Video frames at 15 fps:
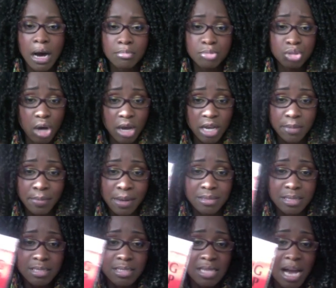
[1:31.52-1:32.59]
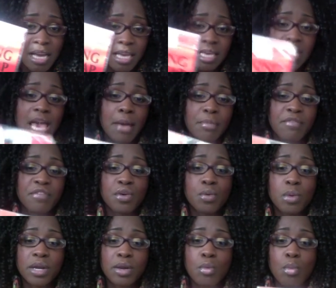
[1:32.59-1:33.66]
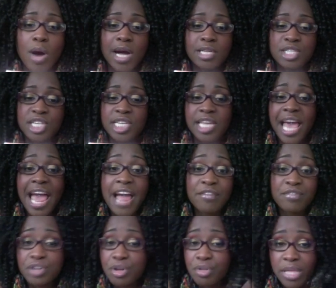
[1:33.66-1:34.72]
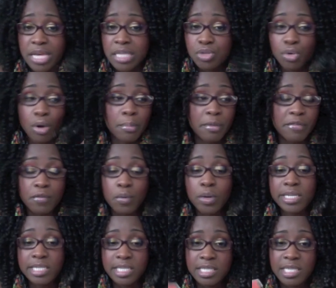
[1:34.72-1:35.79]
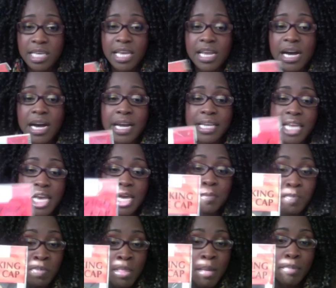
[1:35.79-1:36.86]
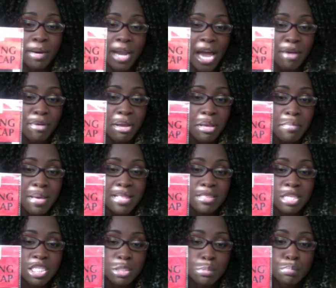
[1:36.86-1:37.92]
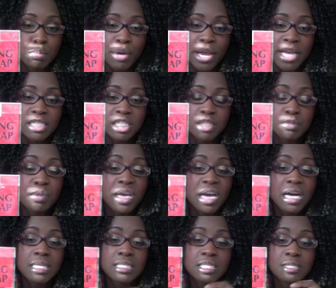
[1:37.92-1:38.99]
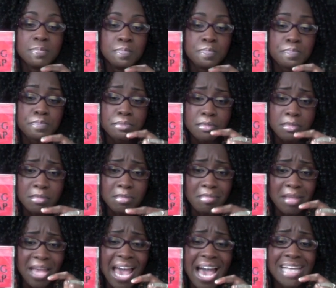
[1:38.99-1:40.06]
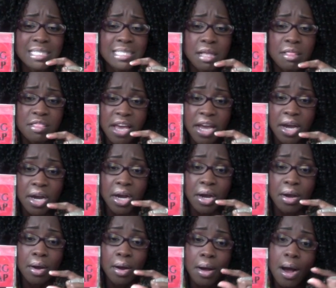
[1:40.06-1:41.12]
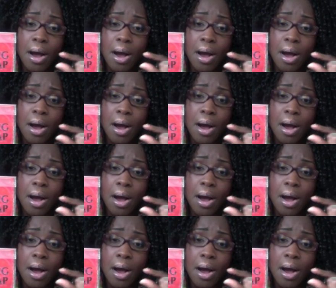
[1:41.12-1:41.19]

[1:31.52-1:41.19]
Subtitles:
talking about this stocking cap if you want to watch it after this or before it, just to get an idea. But I recommend this brand just because it has a thicker